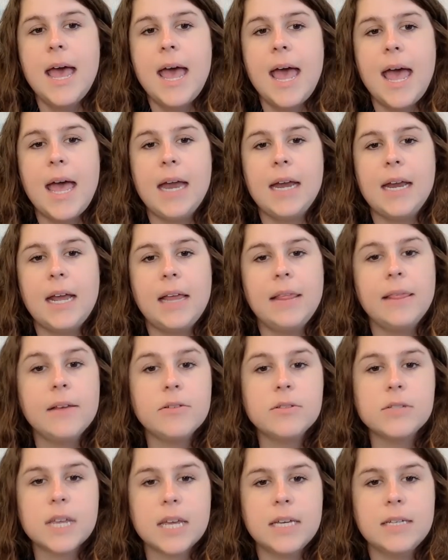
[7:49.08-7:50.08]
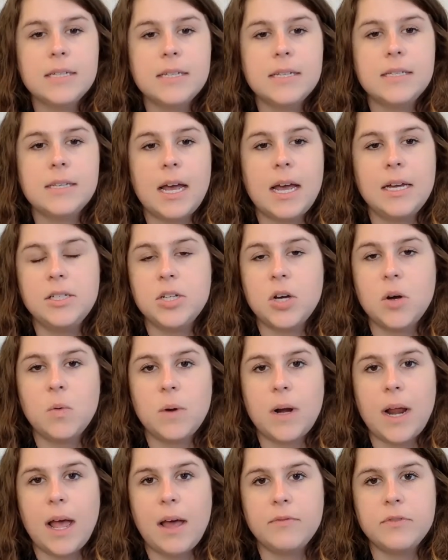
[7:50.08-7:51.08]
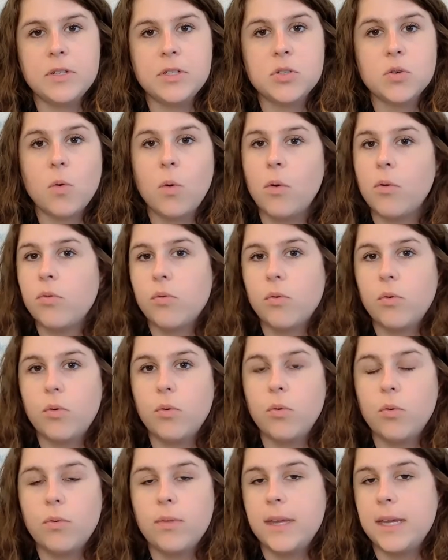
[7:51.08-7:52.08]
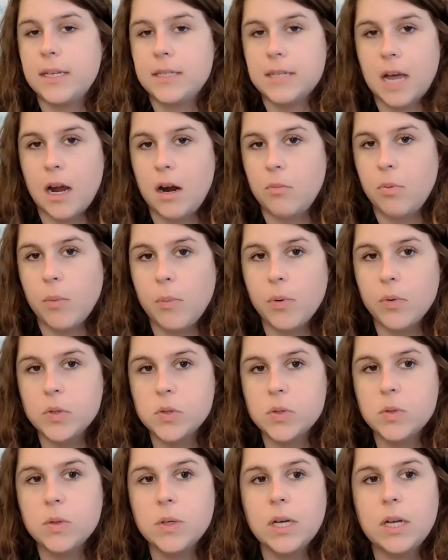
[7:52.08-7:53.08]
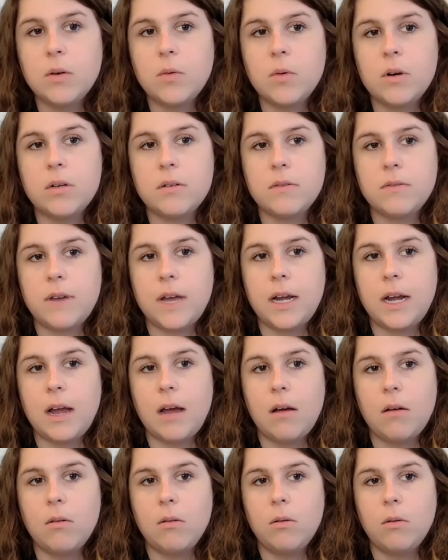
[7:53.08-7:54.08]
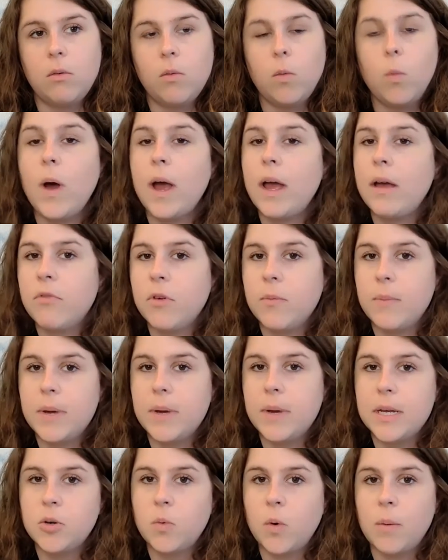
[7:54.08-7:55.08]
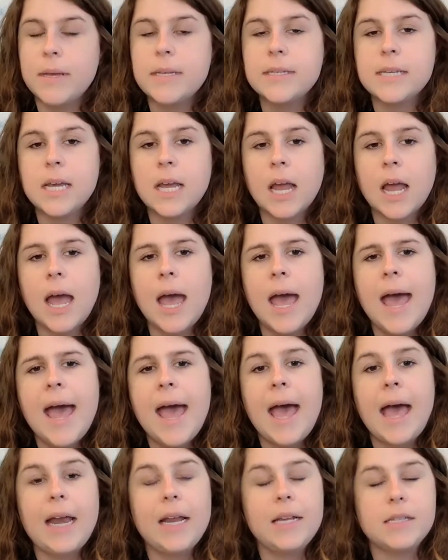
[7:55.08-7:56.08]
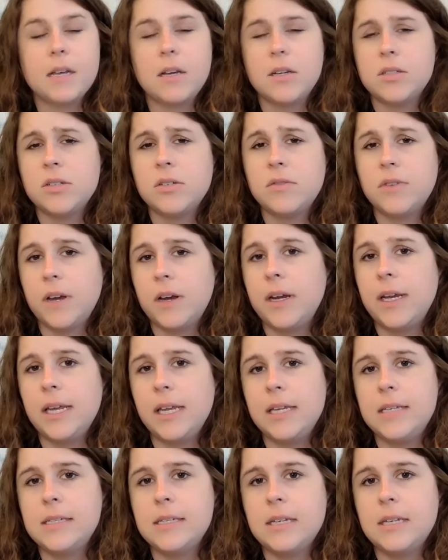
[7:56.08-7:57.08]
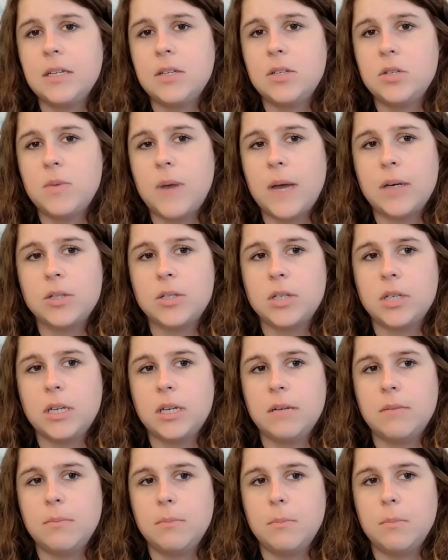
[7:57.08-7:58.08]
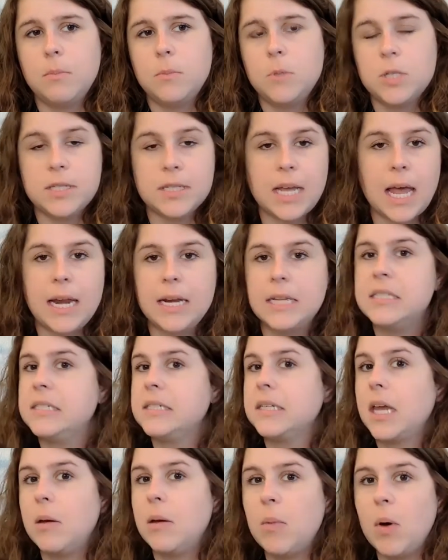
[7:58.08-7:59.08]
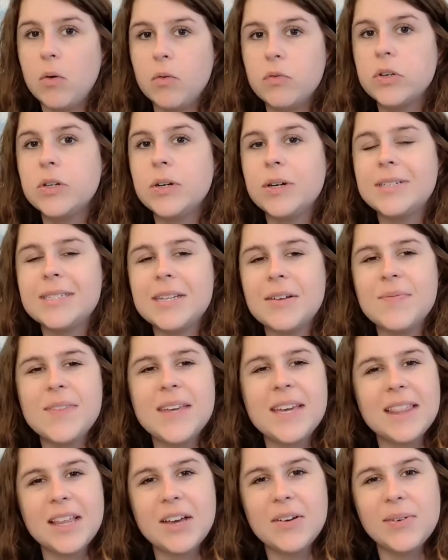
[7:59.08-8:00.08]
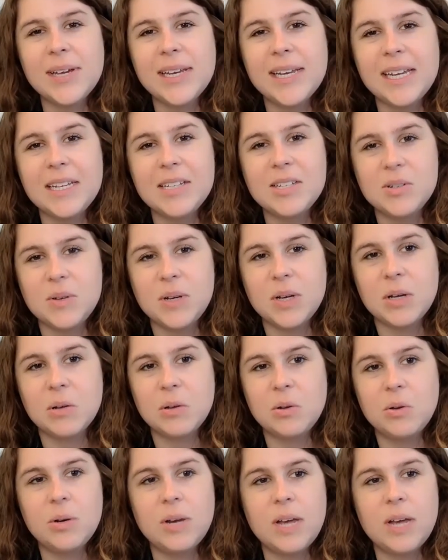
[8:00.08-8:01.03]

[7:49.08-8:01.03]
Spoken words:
And in those cases, I don't want to have to scroll through the entire proposal in order to find out what information we're missing. And it's also very easy to actually just kind of skim over something that we need to include